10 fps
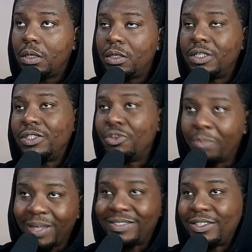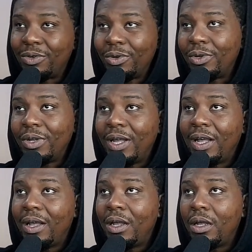This is New Mexico.
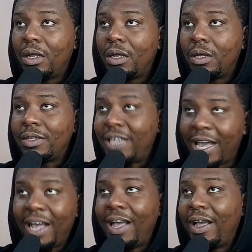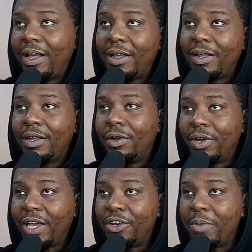Yeah.
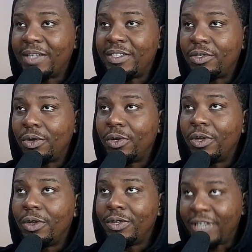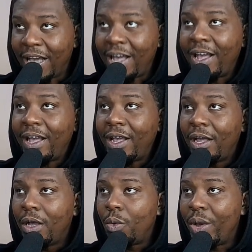Okay, New Mexico. Yeah.
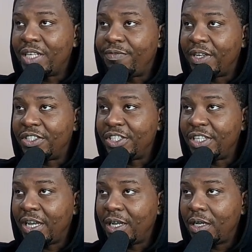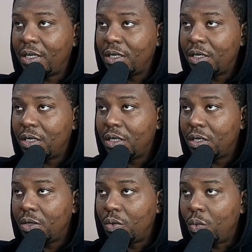West Virginia.
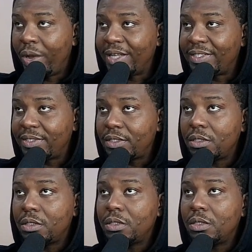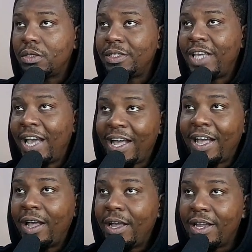West.
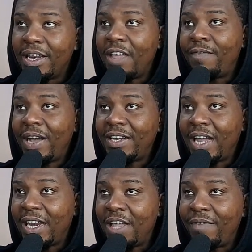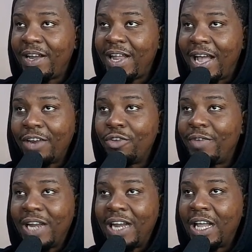Yeah. Nevada. I
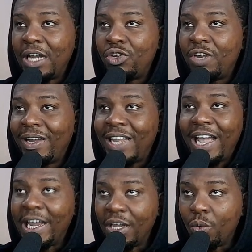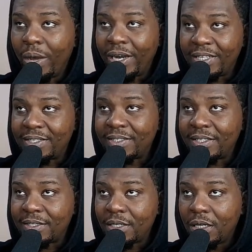know Nevada anywhere. This is
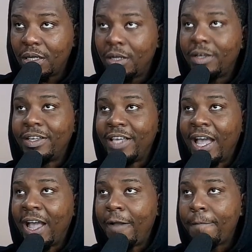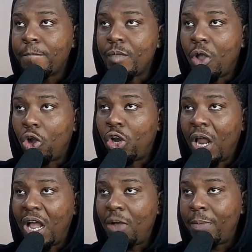it. Yeah.
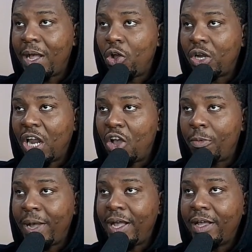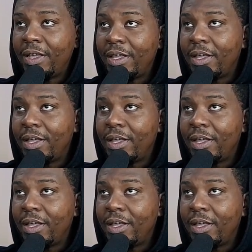Oklahoma.